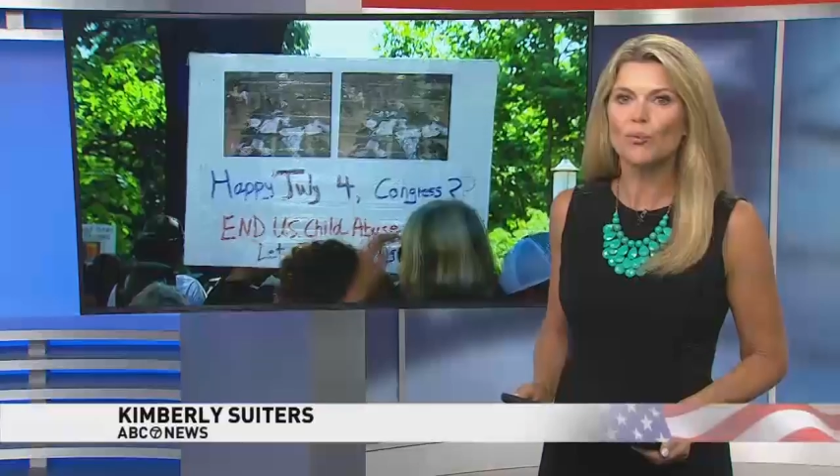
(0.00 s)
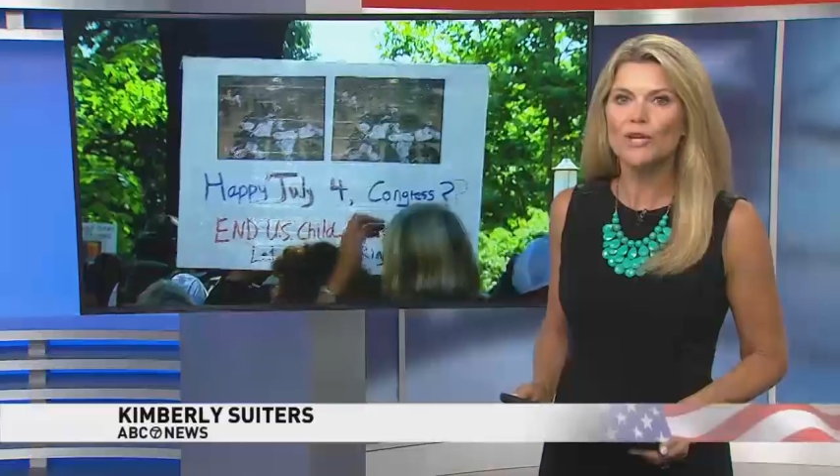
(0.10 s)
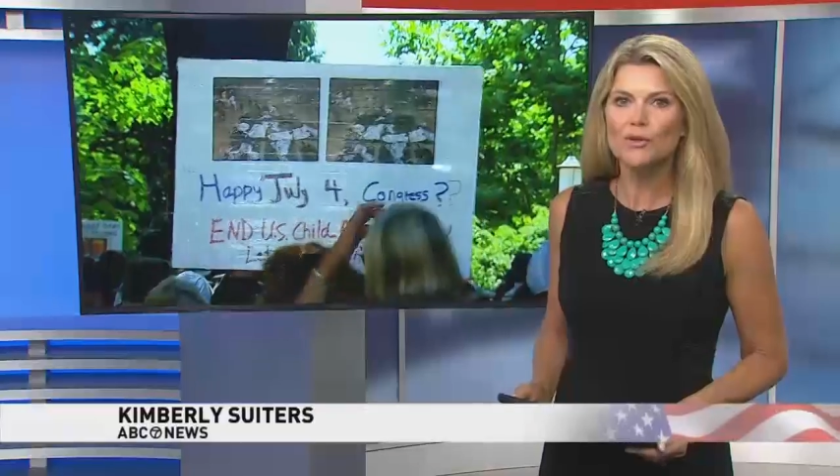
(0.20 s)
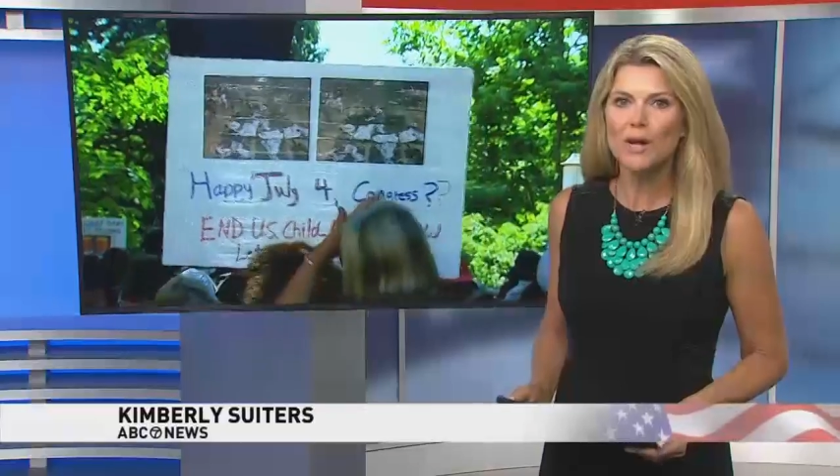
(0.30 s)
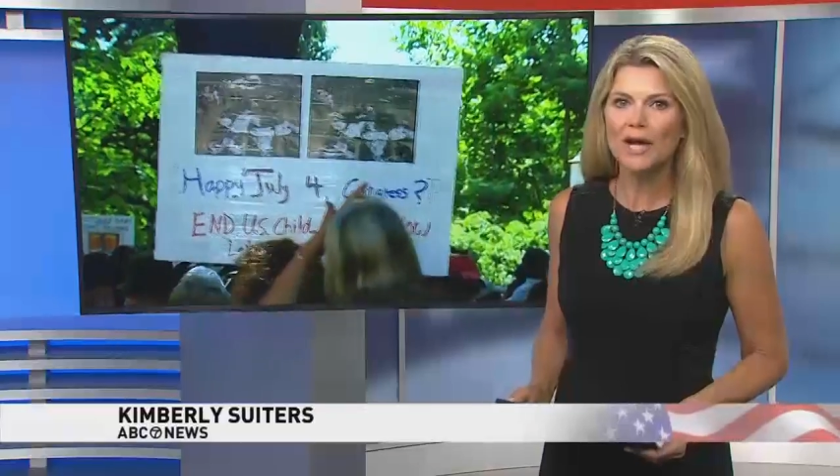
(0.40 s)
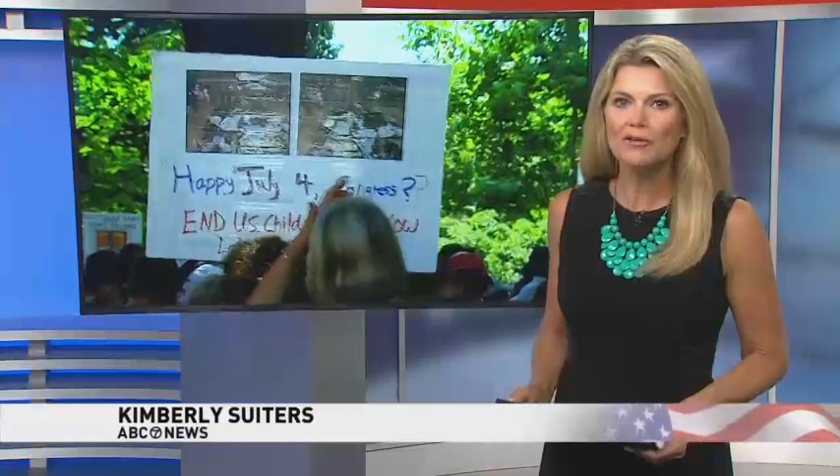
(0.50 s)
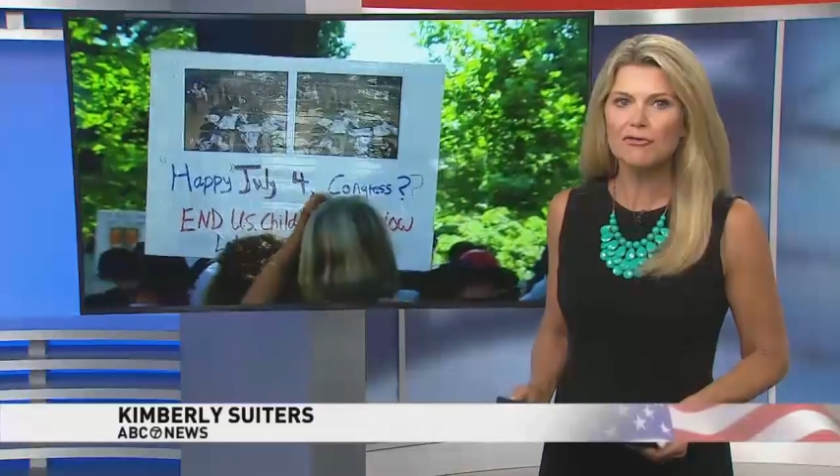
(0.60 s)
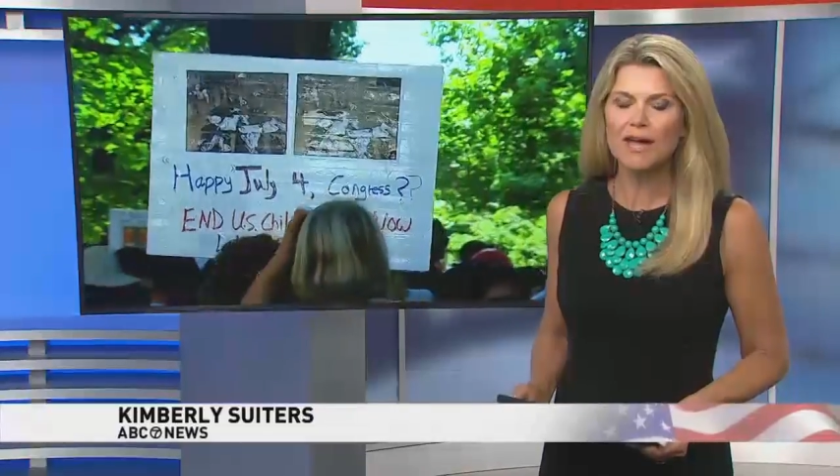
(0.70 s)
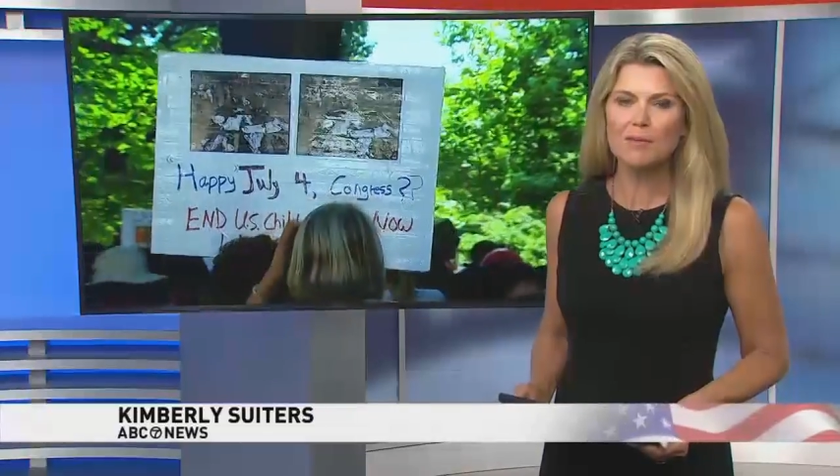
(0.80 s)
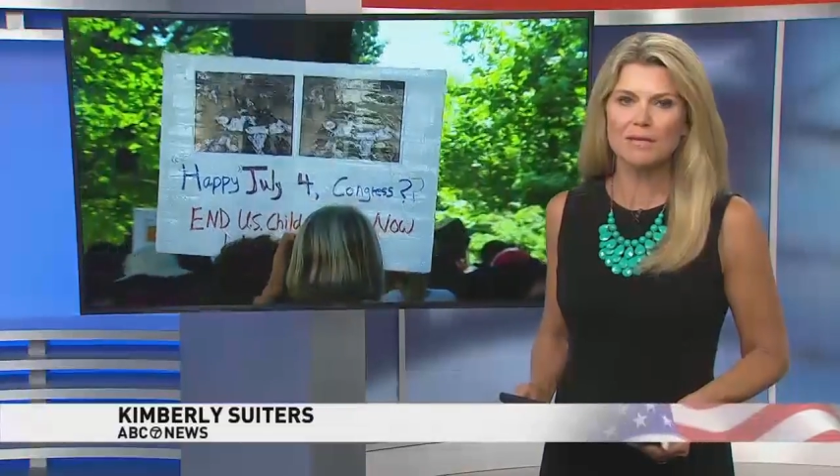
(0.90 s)
reunite
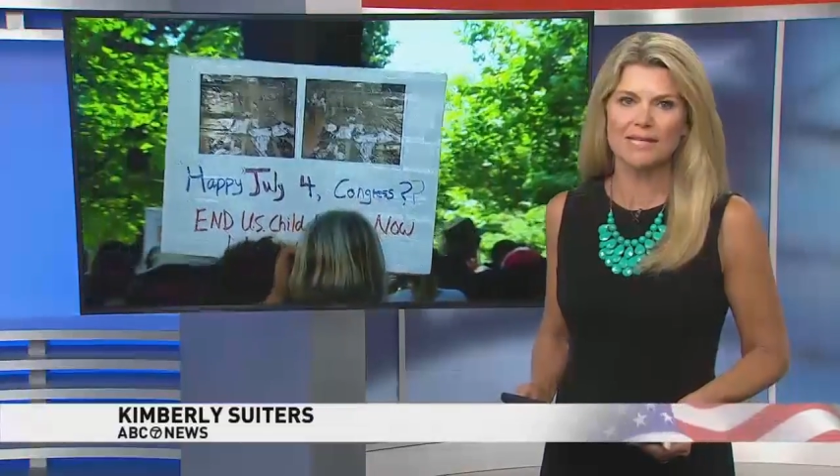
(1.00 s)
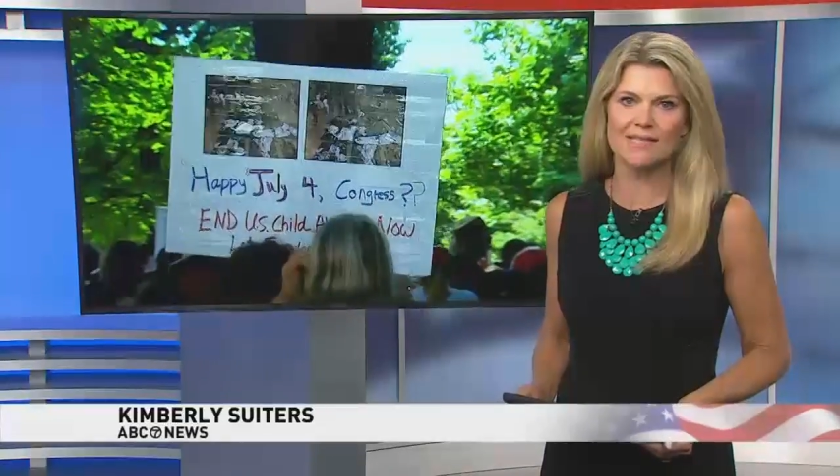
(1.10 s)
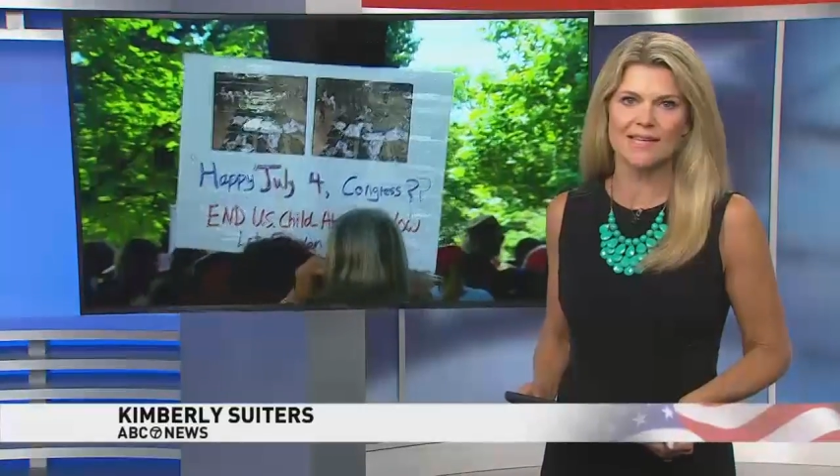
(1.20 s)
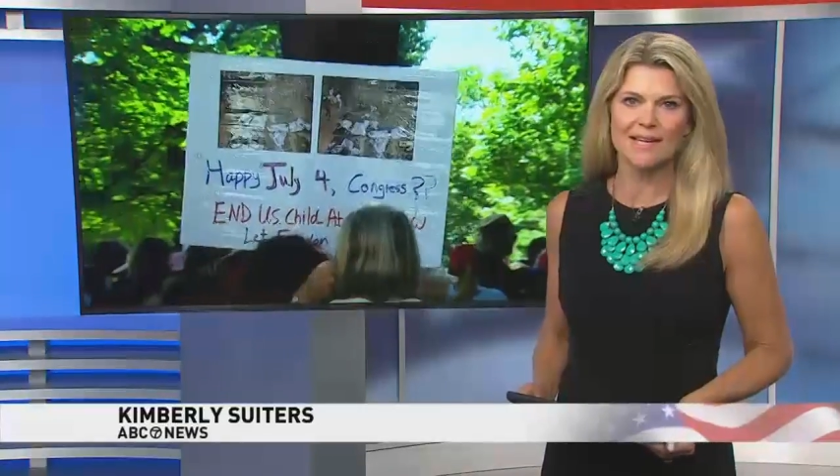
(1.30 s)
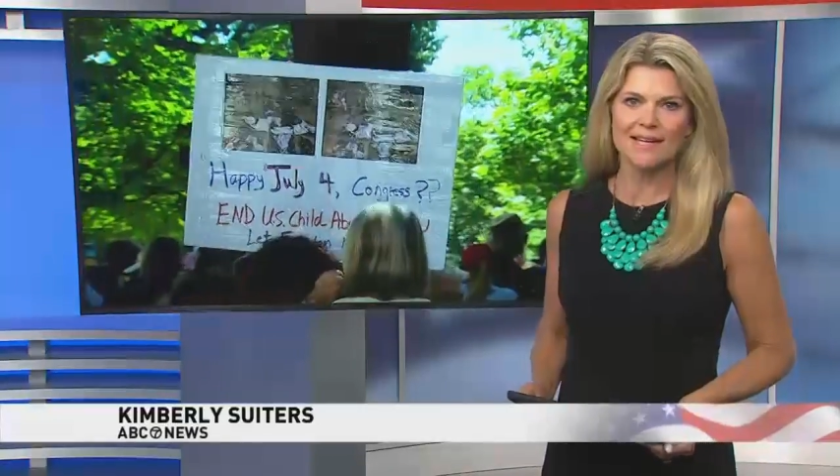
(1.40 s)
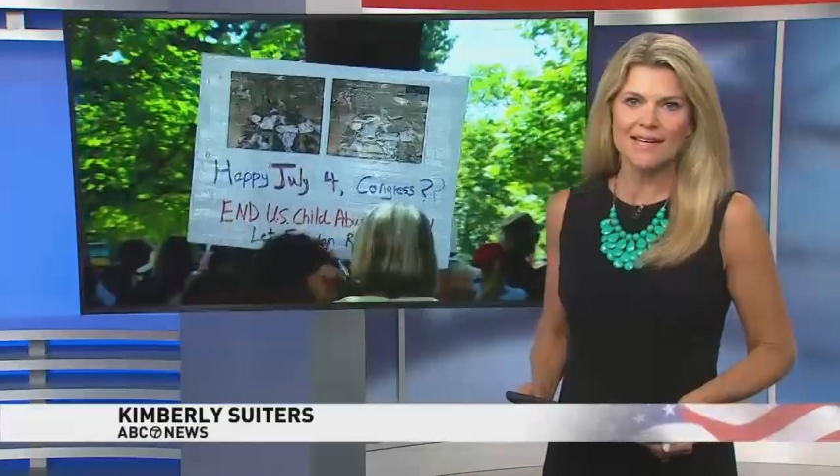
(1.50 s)
families.